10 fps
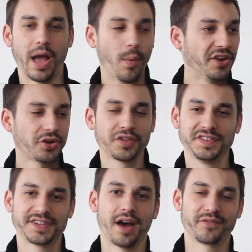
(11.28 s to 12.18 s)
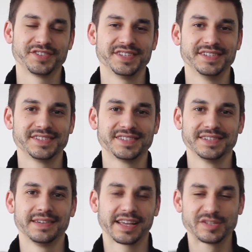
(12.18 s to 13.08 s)
I went to all these conferences,
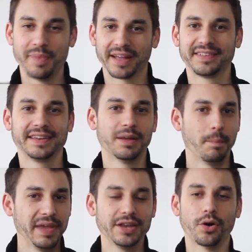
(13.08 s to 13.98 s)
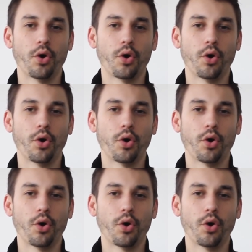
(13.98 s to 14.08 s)
expecting to meet